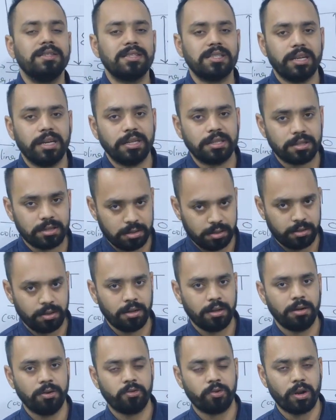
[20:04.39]
state
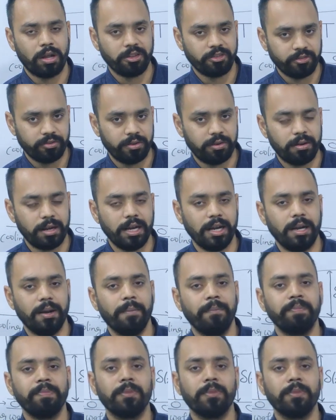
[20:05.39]
transfer, right?